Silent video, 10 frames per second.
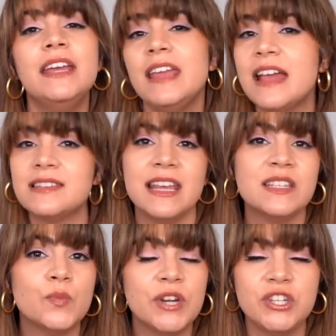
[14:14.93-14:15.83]
Yes,
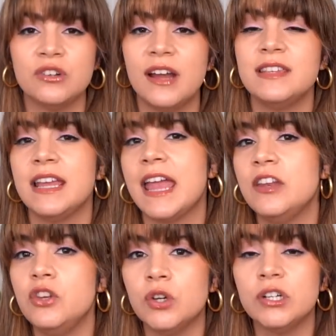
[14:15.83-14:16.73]
it's moisturizing
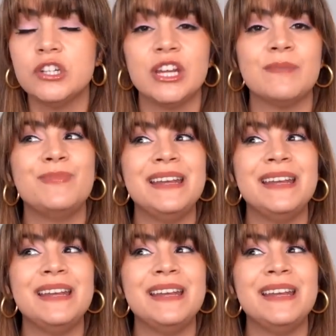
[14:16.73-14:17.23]
and nourishing,